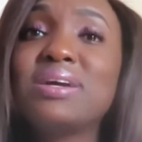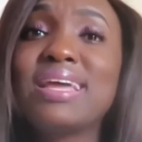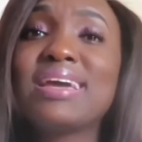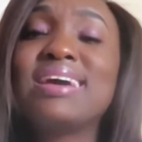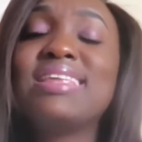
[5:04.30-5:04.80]

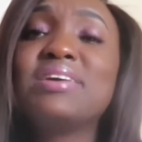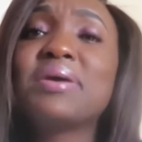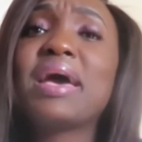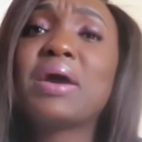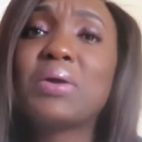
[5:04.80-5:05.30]
like a
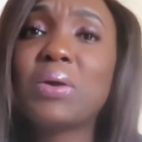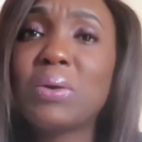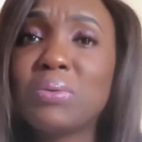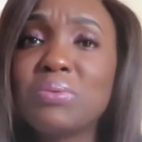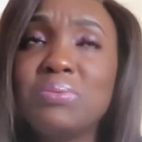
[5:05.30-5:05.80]
little
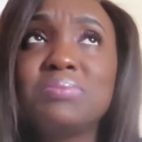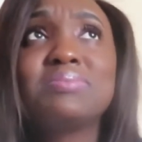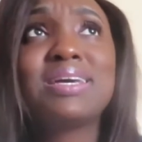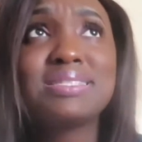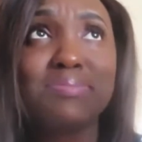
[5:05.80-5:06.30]
echo,
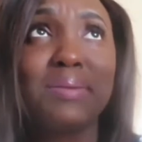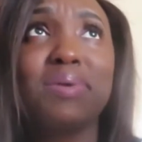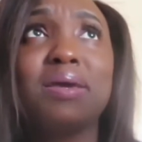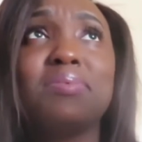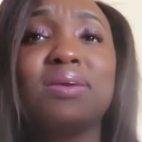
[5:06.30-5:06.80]
that's my
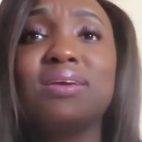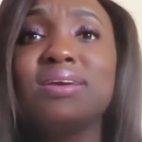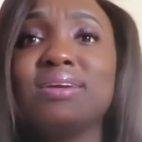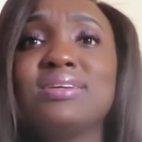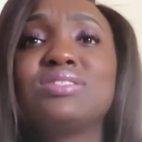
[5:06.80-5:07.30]
baby.
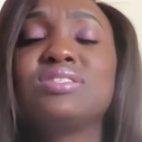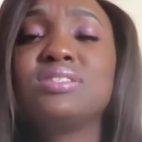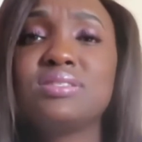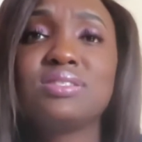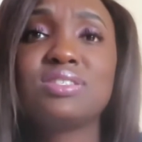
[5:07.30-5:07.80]

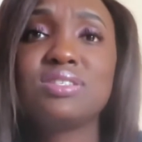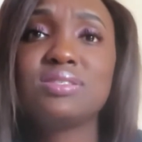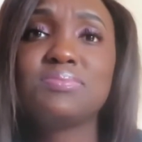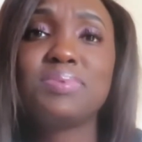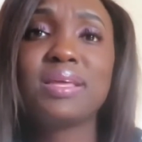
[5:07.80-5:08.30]

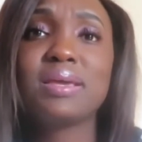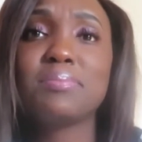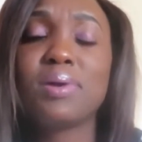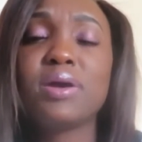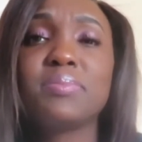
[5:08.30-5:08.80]
She's
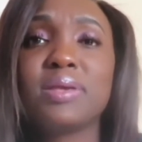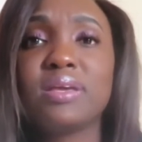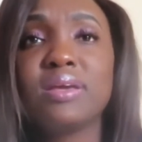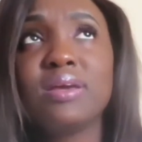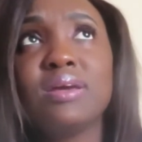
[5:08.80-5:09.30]
playing
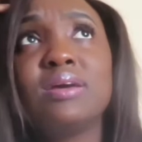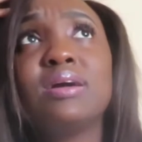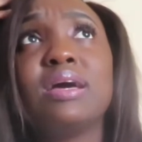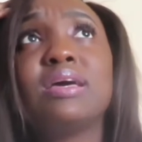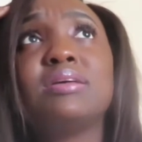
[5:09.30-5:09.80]
Barbie,
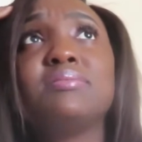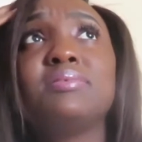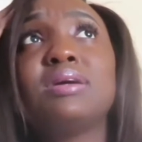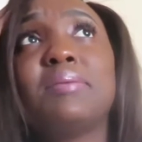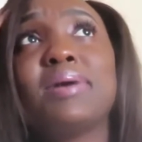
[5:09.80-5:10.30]
and
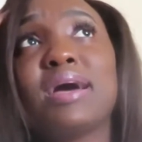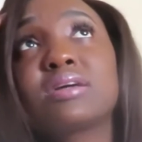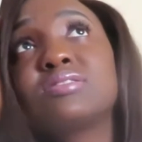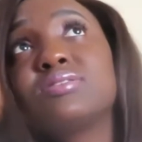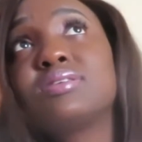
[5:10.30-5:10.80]
I'm gonna
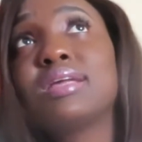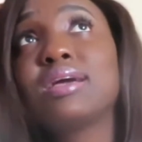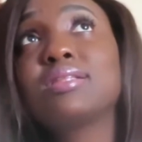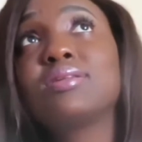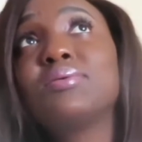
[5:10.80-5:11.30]
ask her to
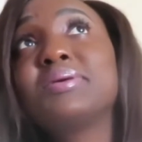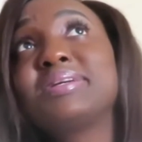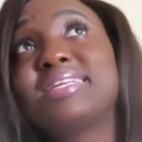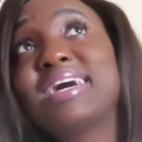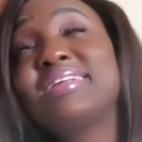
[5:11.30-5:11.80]
like lower
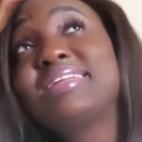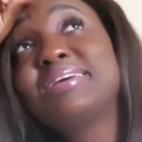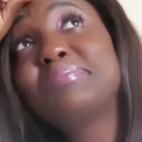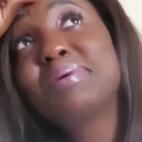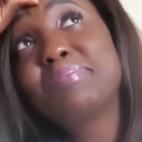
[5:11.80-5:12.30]
it down a
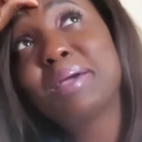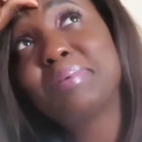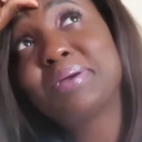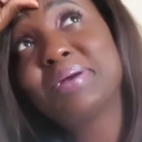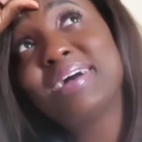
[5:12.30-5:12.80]
little bit,
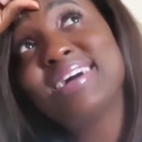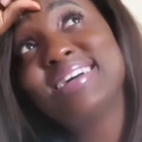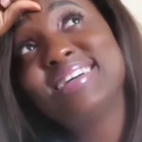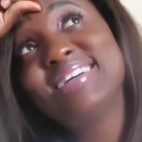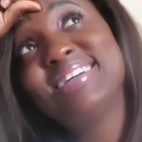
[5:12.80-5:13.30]
baby girl.
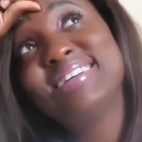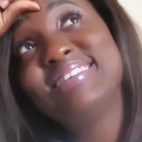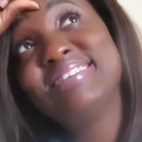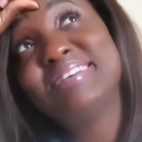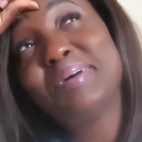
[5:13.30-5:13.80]

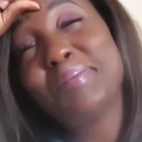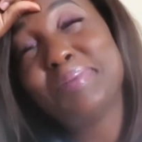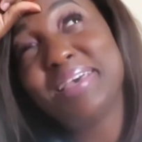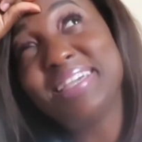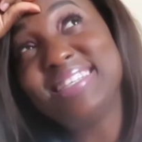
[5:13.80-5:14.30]
Oh,
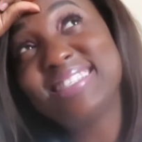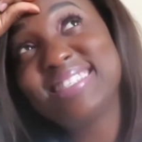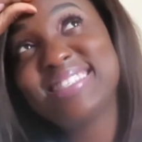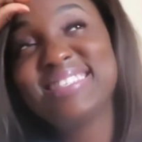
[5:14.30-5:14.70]
please.